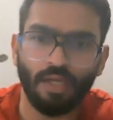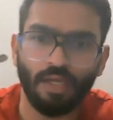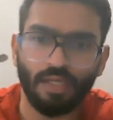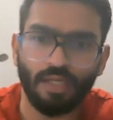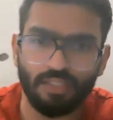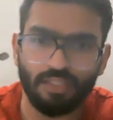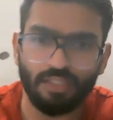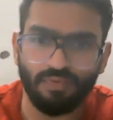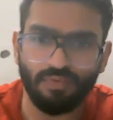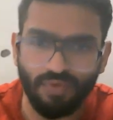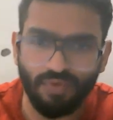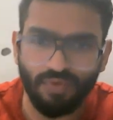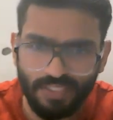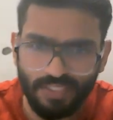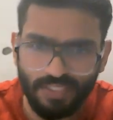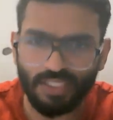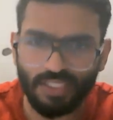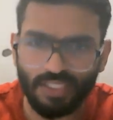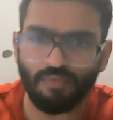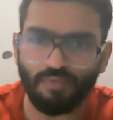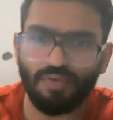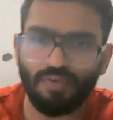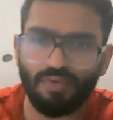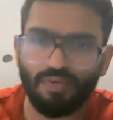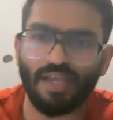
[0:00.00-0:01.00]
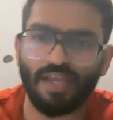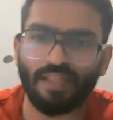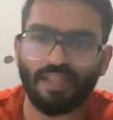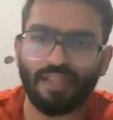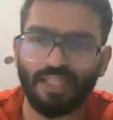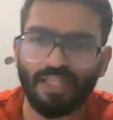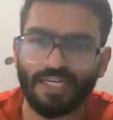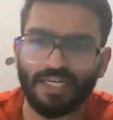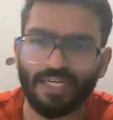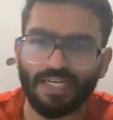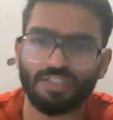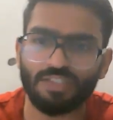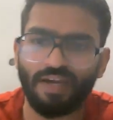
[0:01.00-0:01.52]
The winds are weak, and
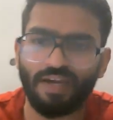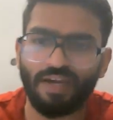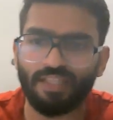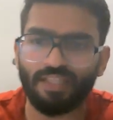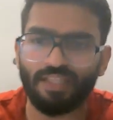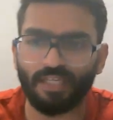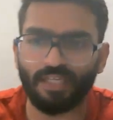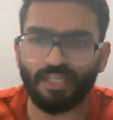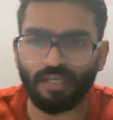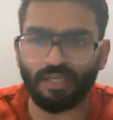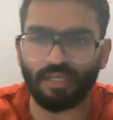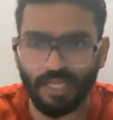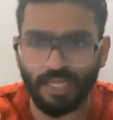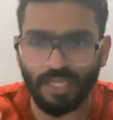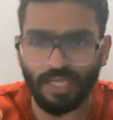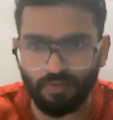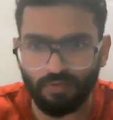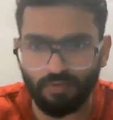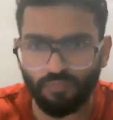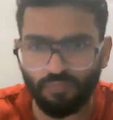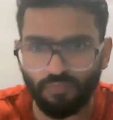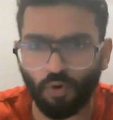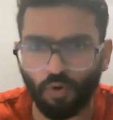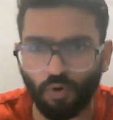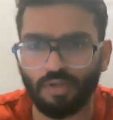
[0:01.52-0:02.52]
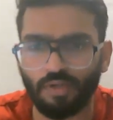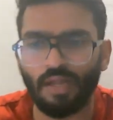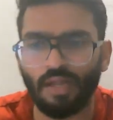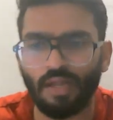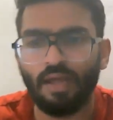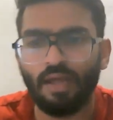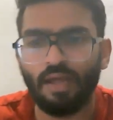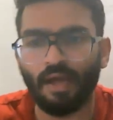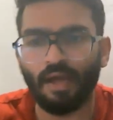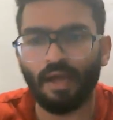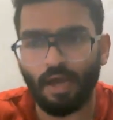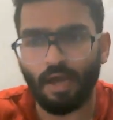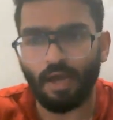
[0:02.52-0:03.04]
that is why the rainfall
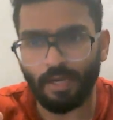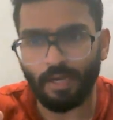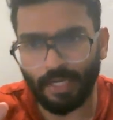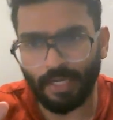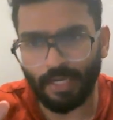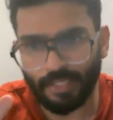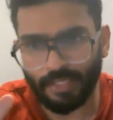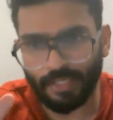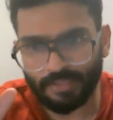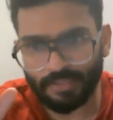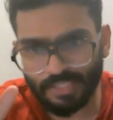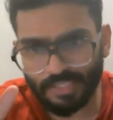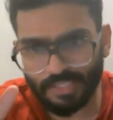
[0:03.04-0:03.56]
in